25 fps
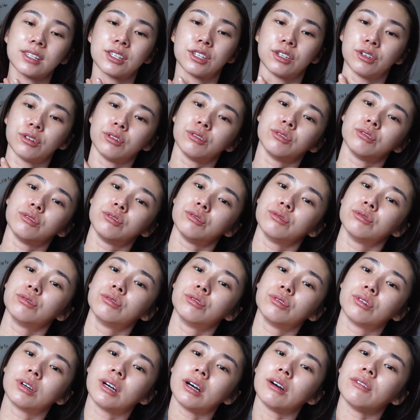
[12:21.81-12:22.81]
So do
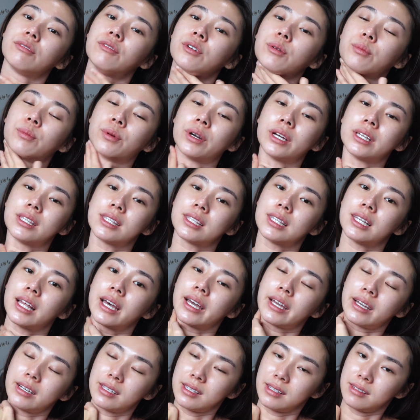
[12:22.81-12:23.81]
look out for brands
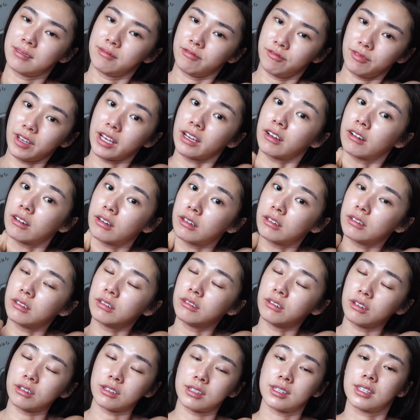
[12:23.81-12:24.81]
like
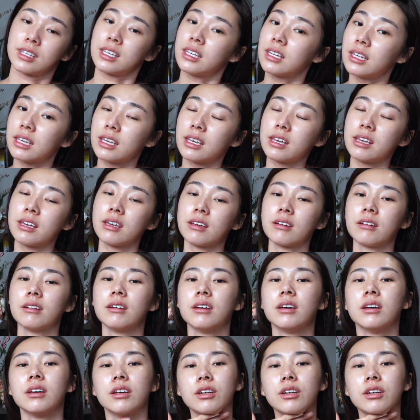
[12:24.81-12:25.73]
Fancl or Skinning,